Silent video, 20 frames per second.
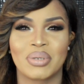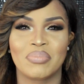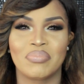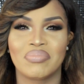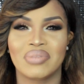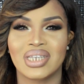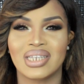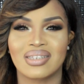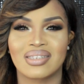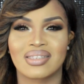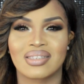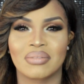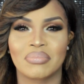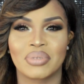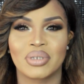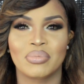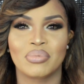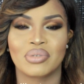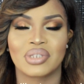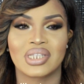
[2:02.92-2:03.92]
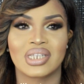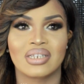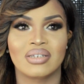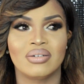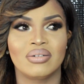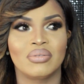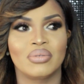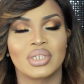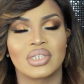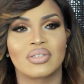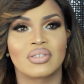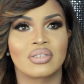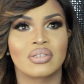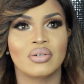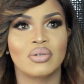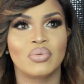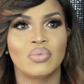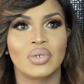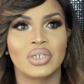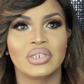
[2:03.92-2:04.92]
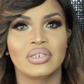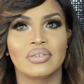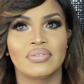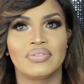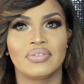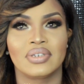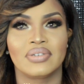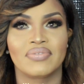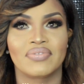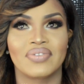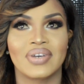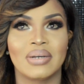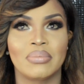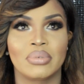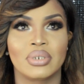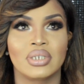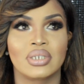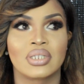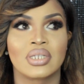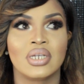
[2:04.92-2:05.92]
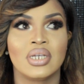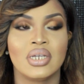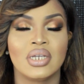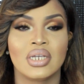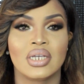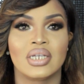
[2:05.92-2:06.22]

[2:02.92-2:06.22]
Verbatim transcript: been mixed. Some people say, oh, it's so wonderful and fabulous.